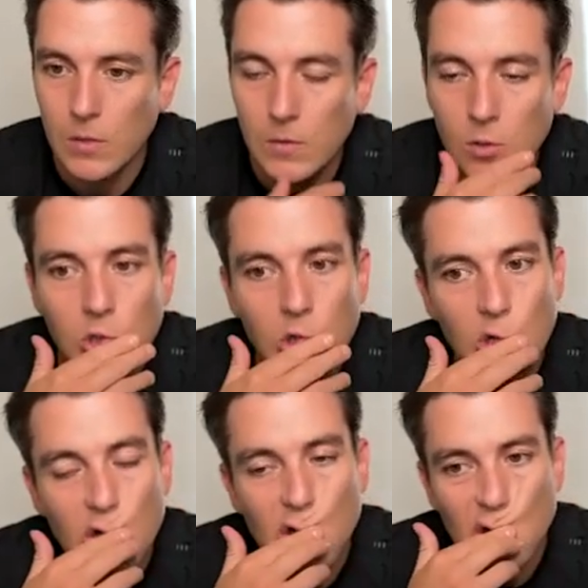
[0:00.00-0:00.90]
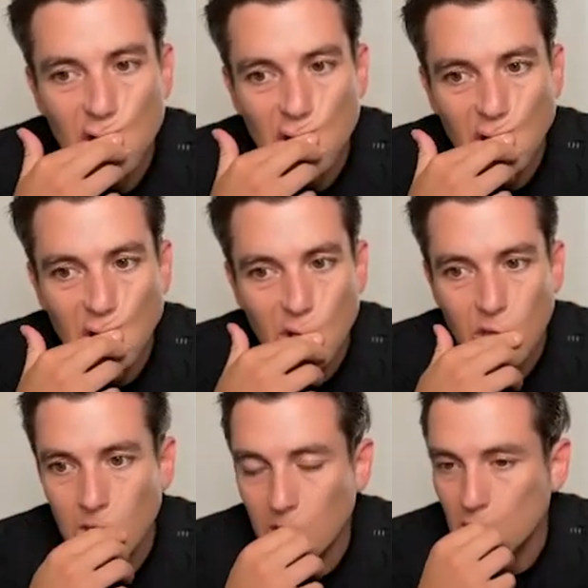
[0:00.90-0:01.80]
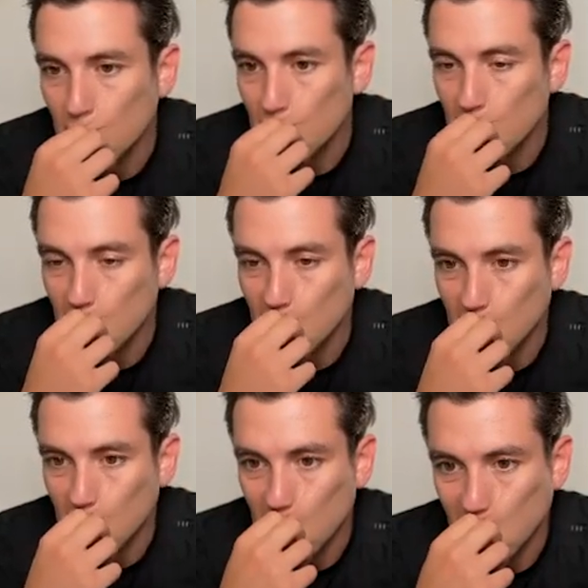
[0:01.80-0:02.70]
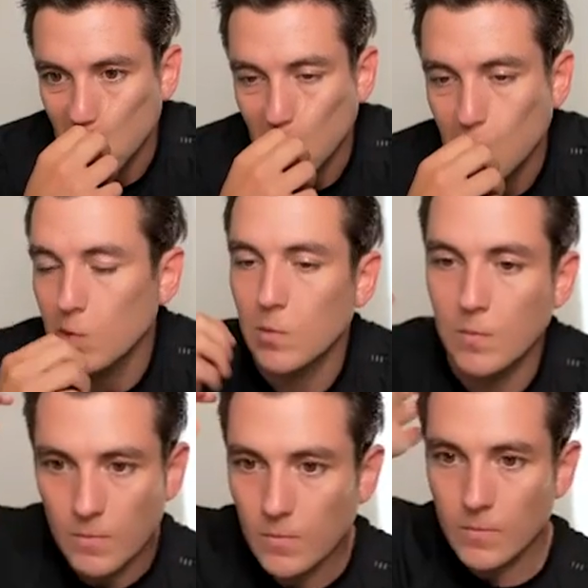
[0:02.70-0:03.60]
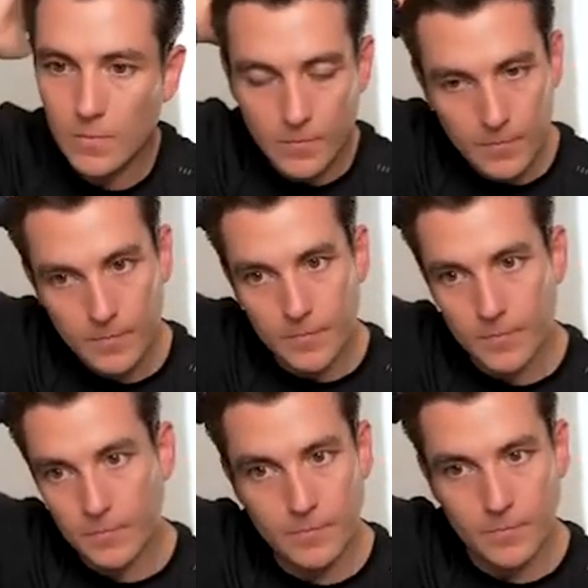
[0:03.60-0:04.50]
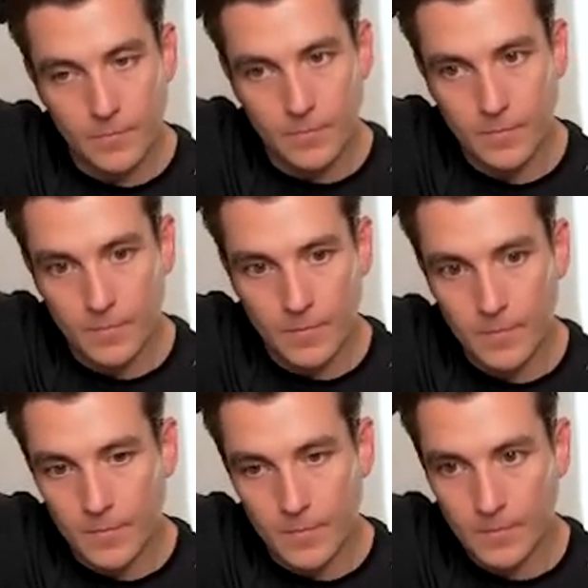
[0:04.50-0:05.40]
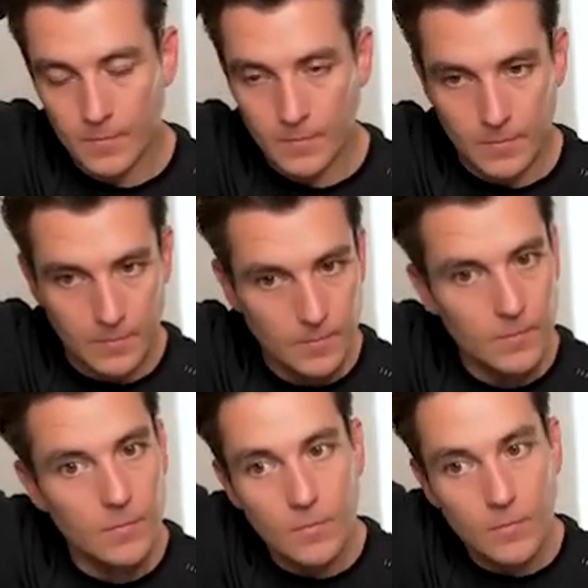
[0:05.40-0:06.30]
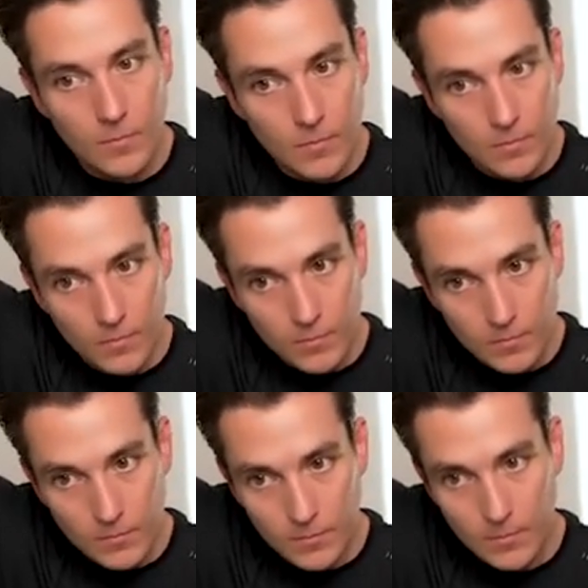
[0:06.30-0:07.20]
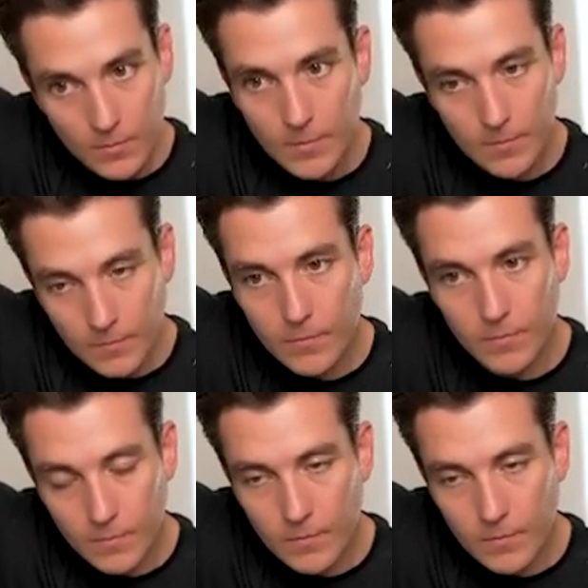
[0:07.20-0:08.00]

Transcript: No words are spoken by the person on screen.